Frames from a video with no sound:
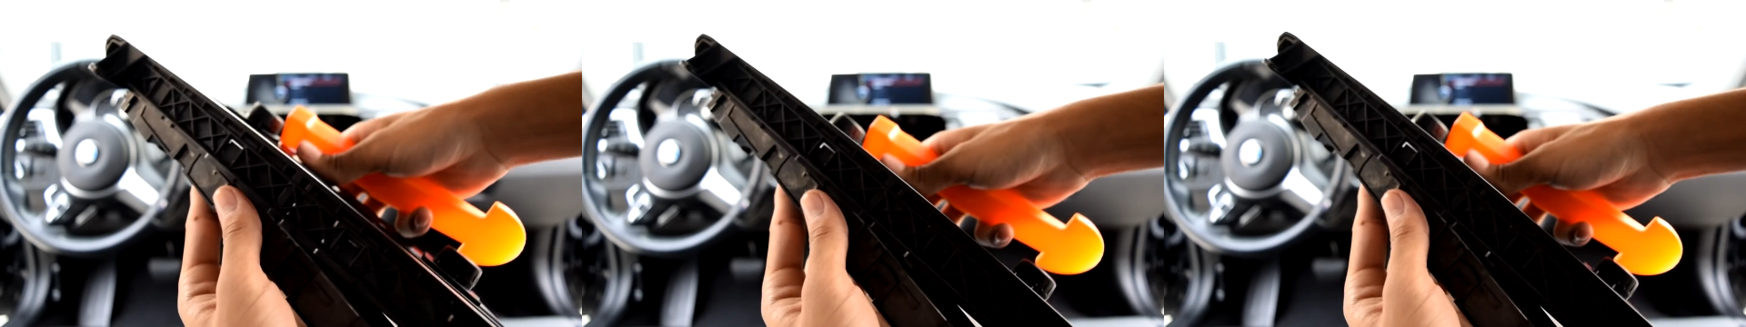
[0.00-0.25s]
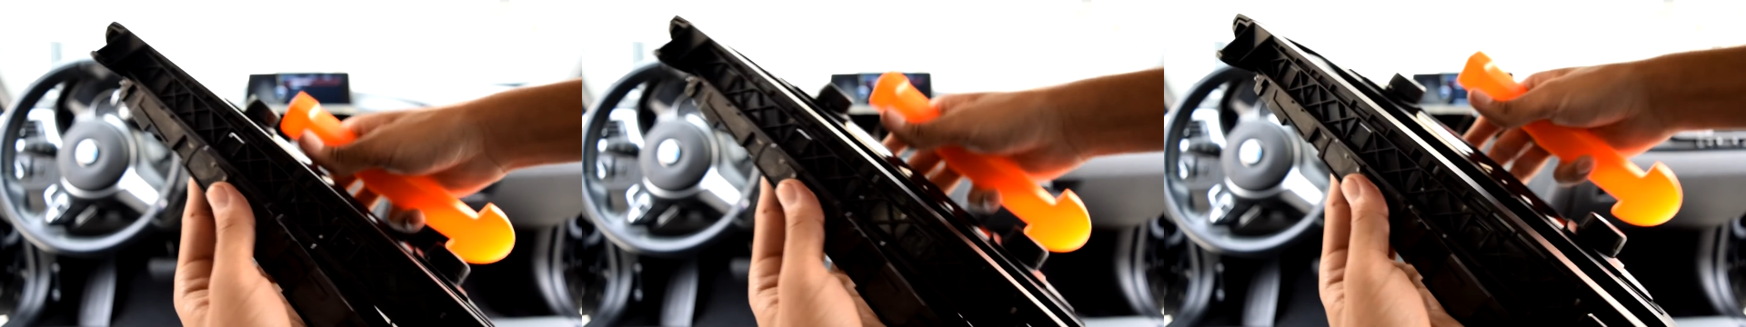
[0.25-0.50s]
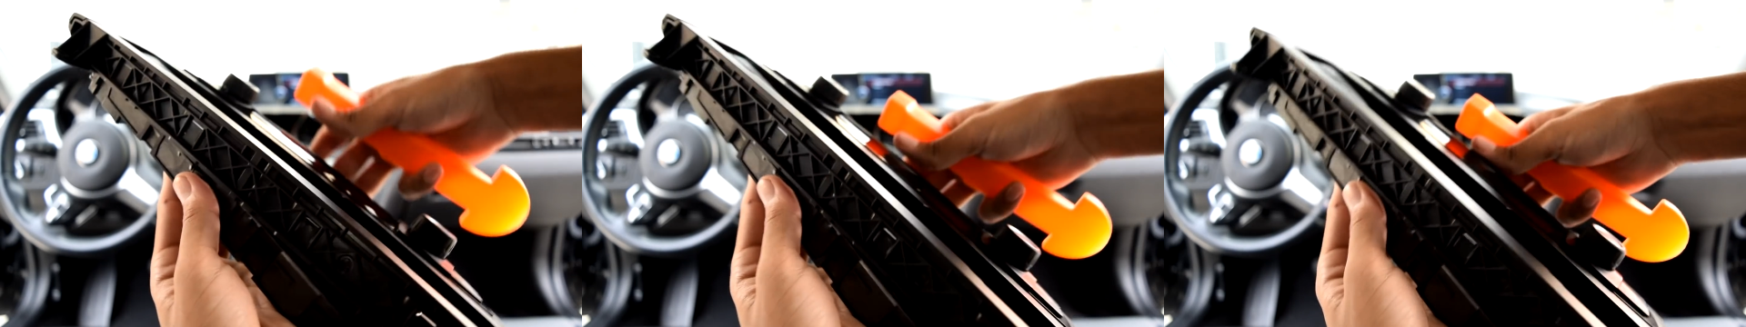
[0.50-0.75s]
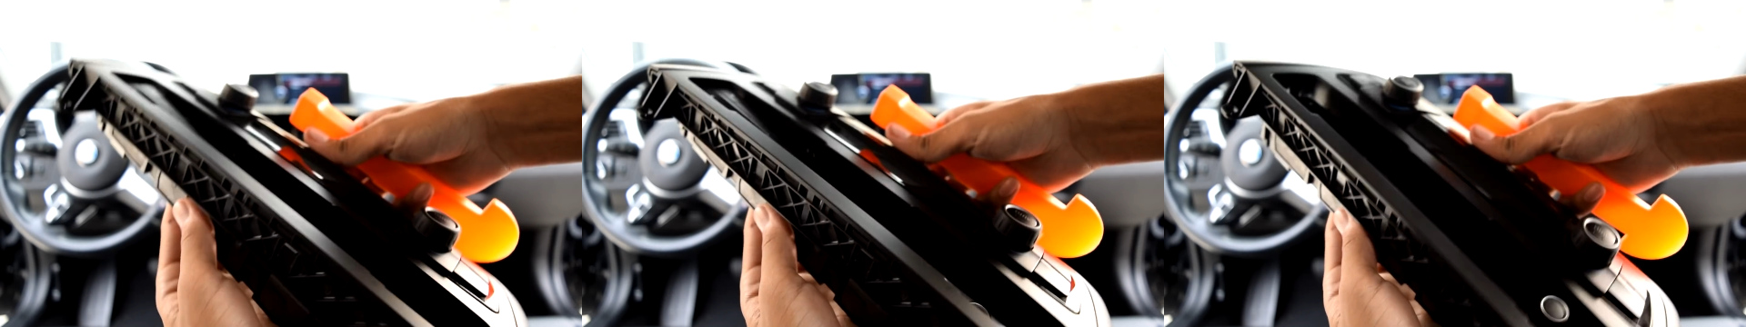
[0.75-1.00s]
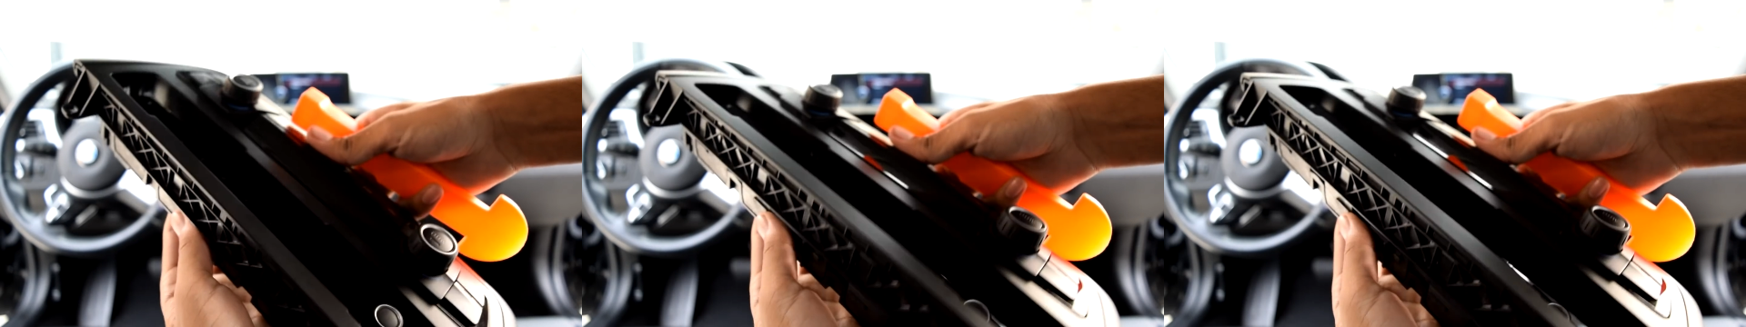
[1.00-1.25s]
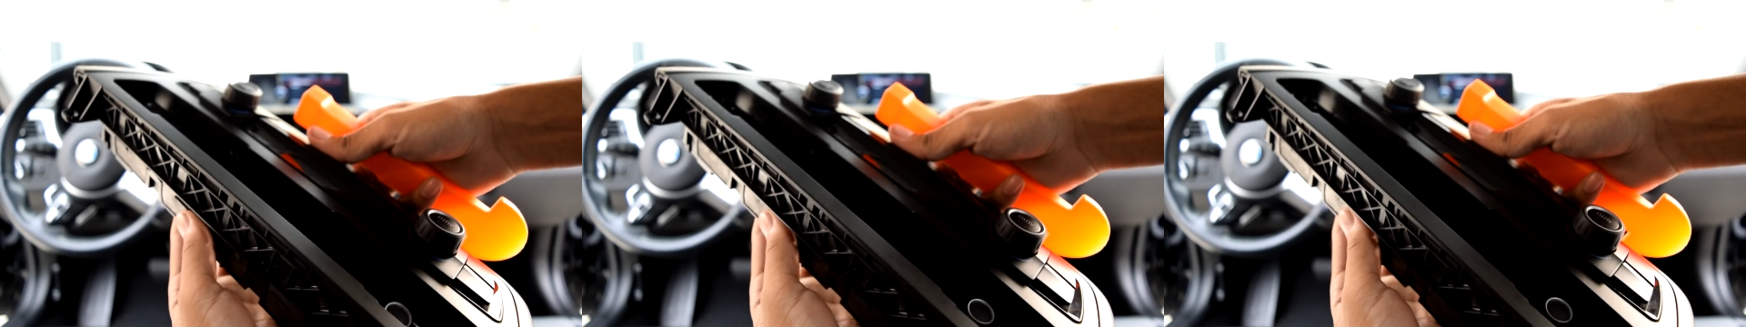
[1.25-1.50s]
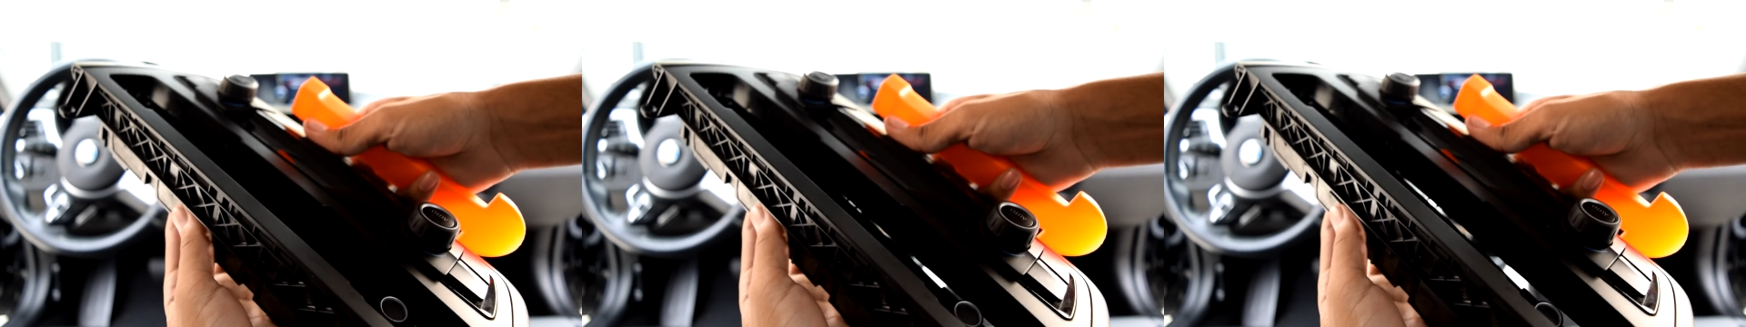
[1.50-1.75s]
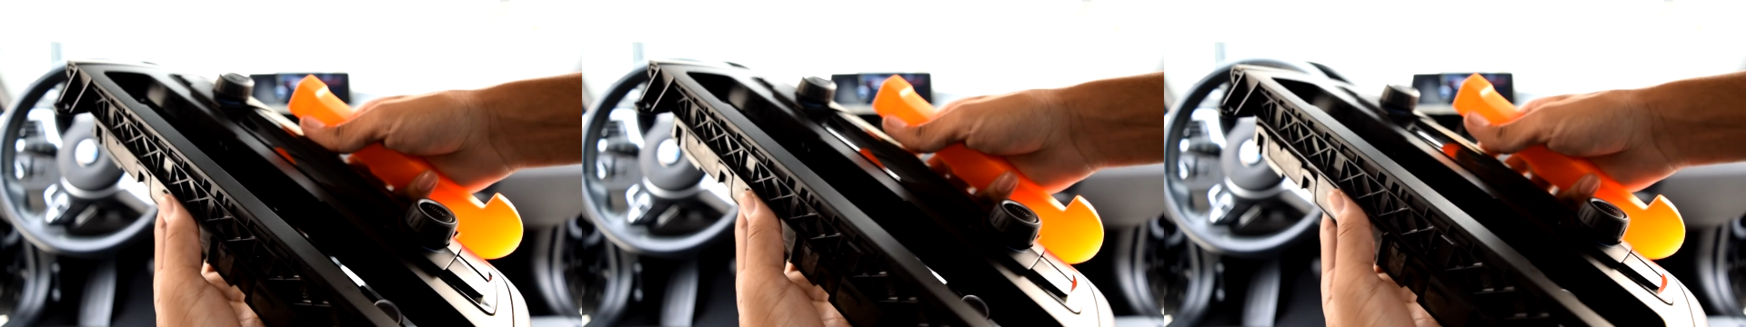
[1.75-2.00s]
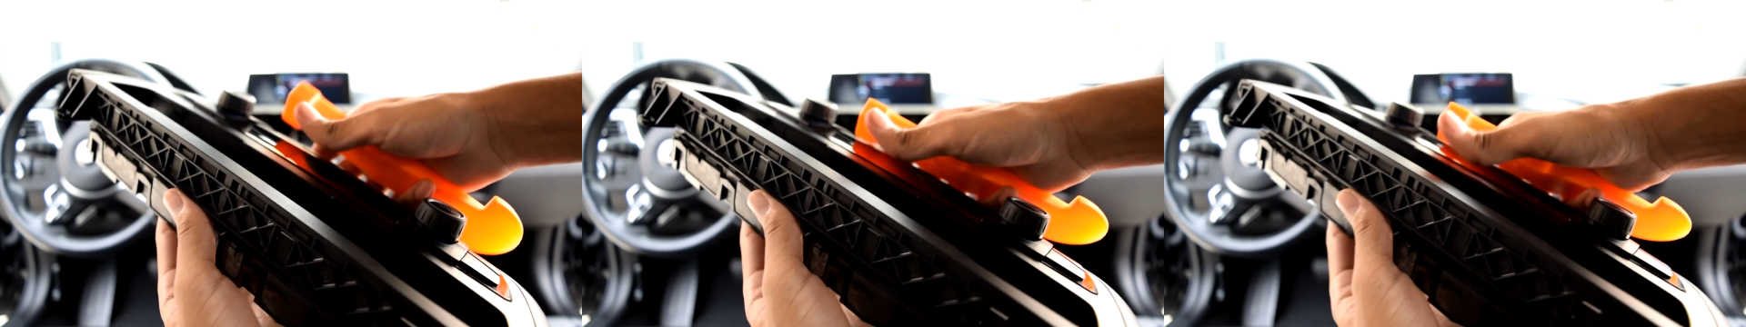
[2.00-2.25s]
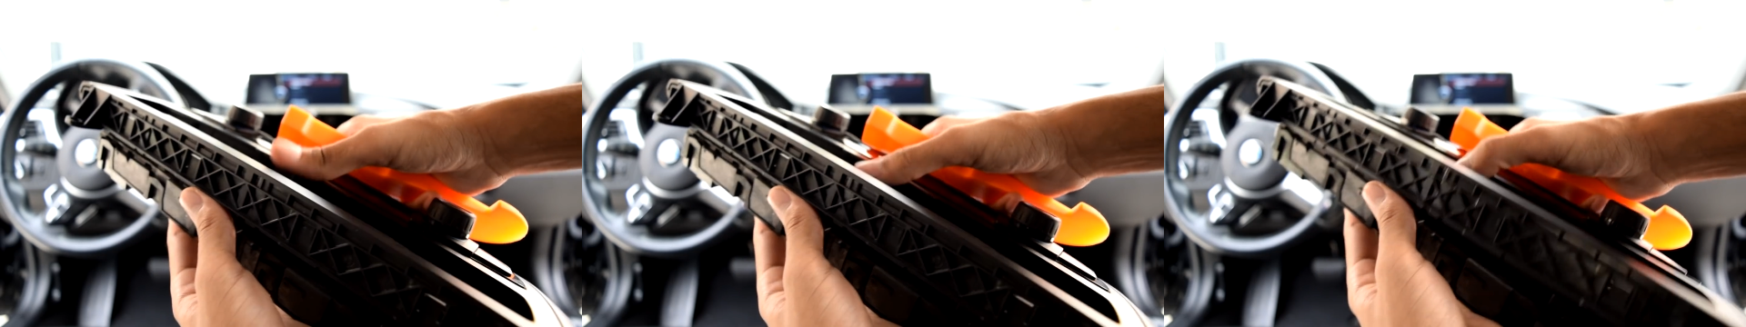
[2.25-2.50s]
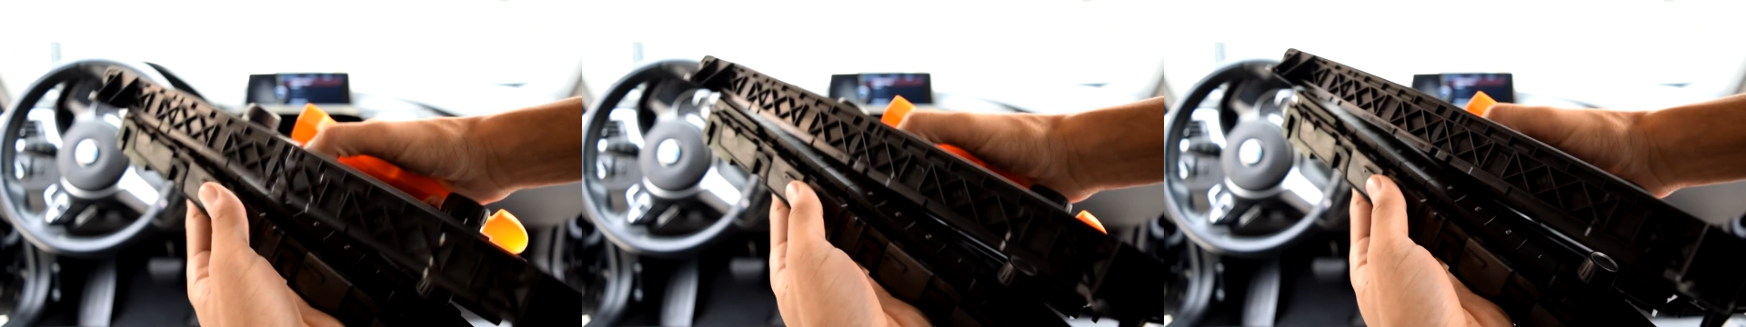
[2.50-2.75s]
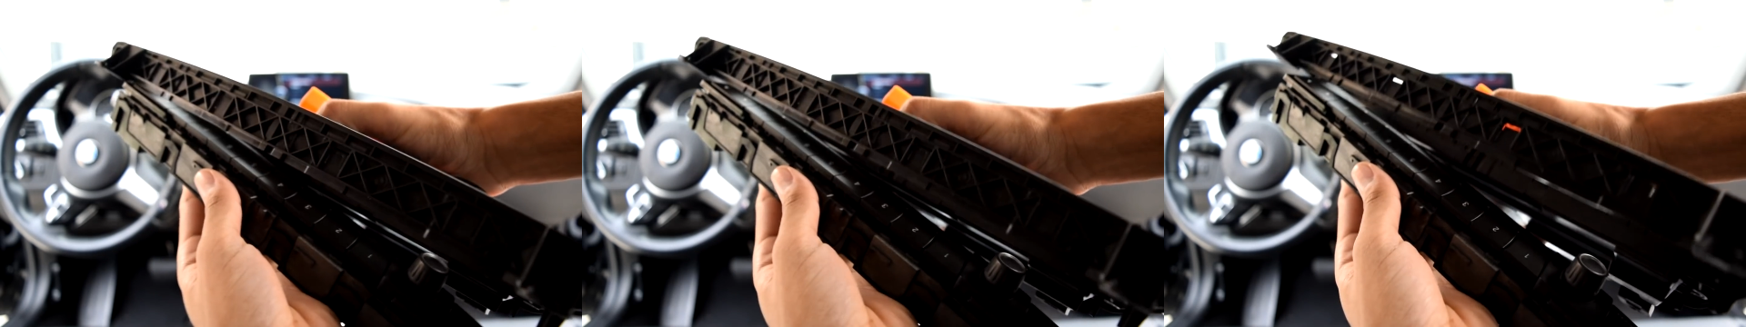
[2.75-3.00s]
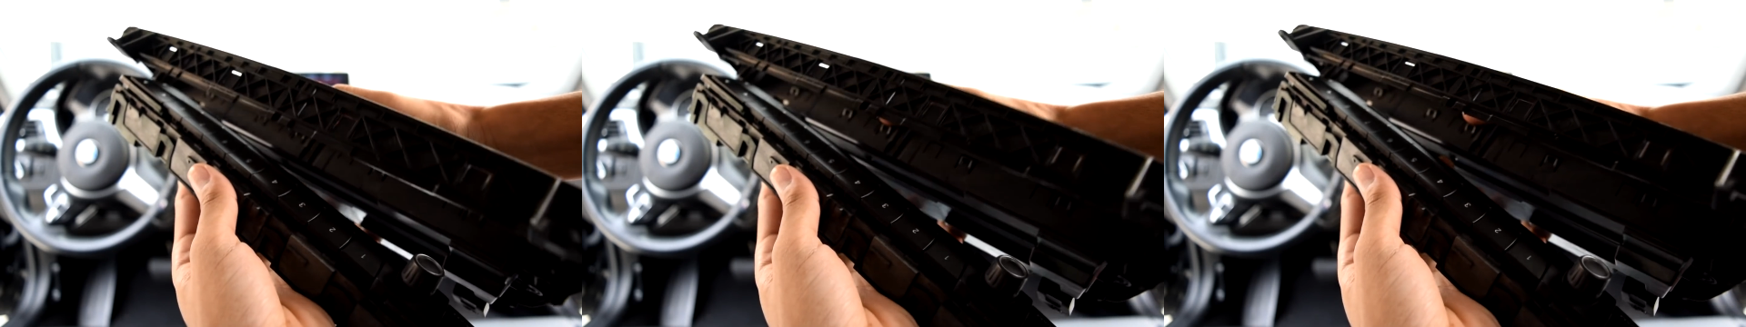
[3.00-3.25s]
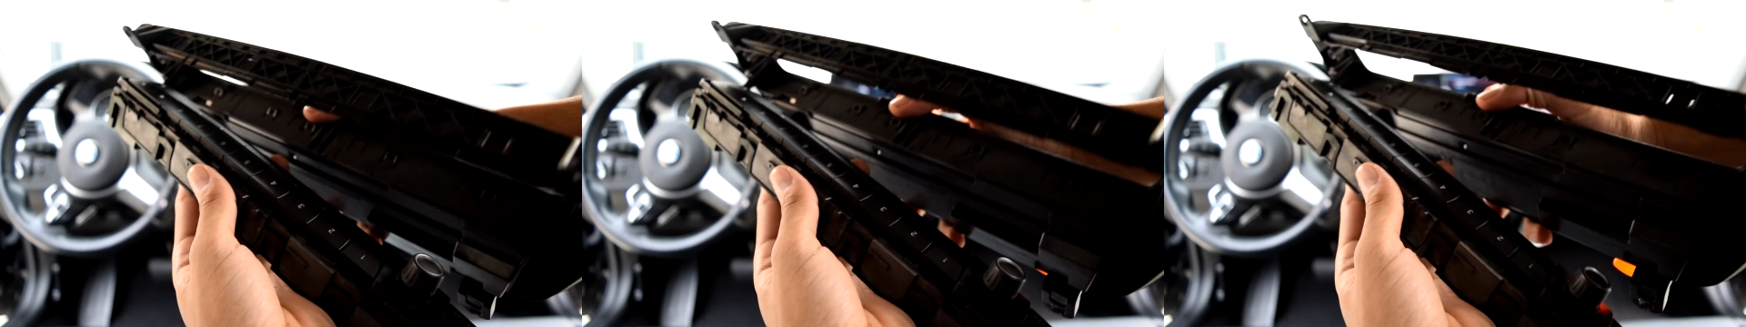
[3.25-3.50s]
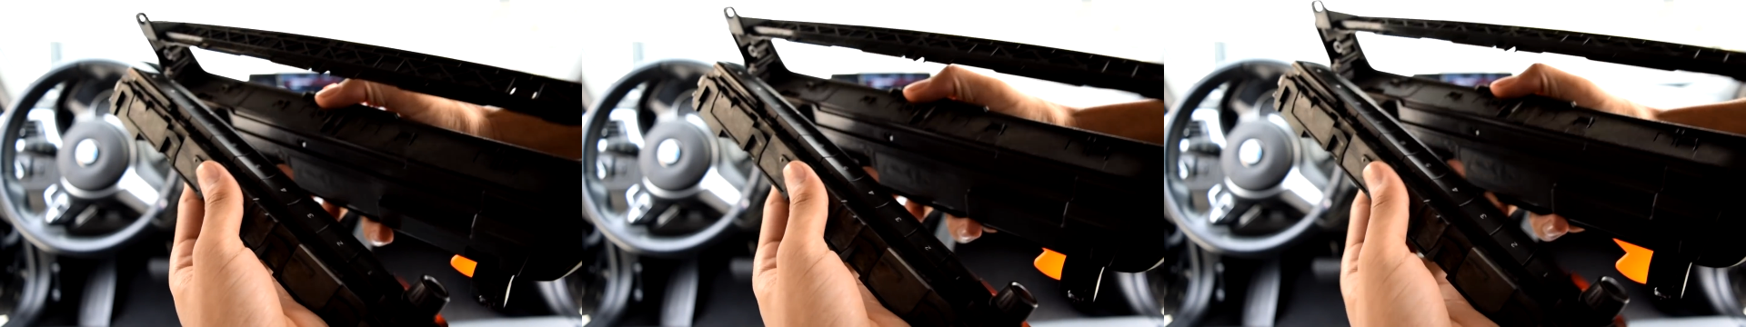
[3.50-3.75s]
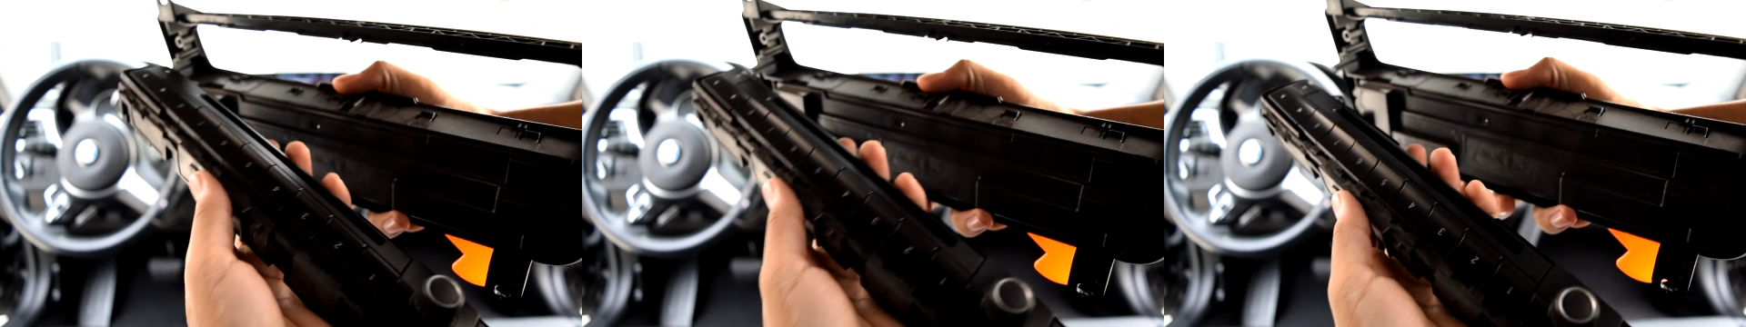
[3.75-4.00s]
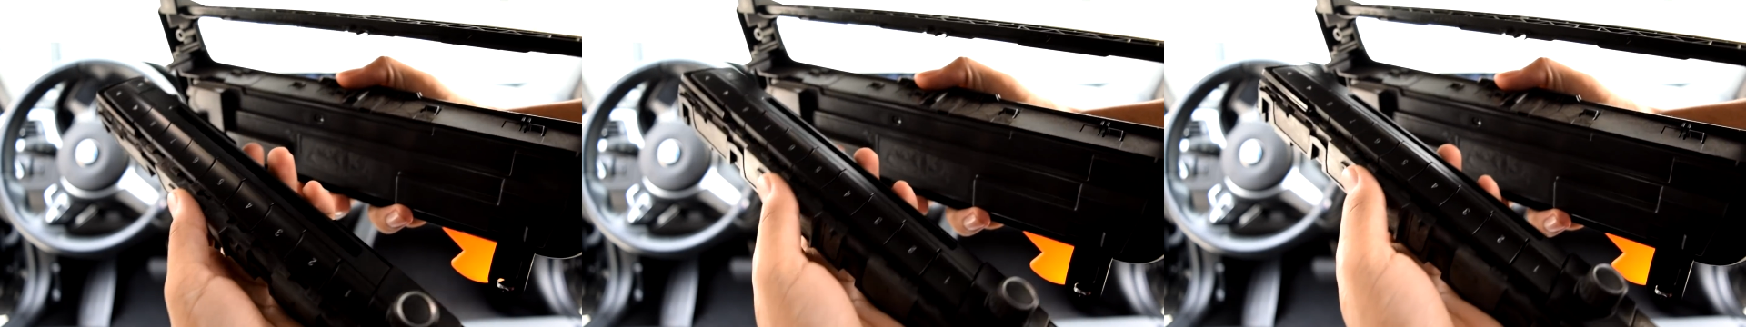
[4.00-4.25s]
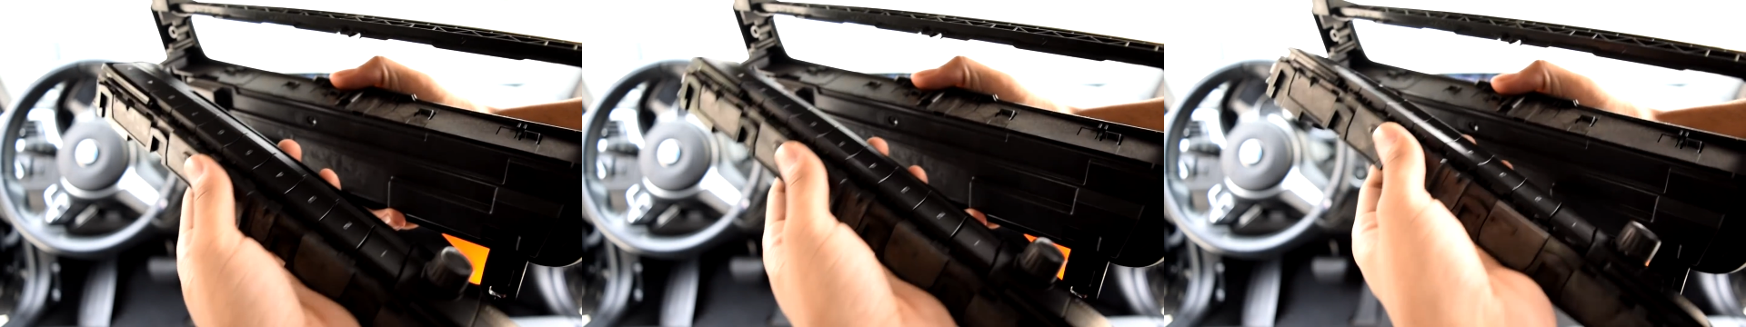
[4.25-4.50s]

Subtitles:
No face is visible, so there are no lips to read.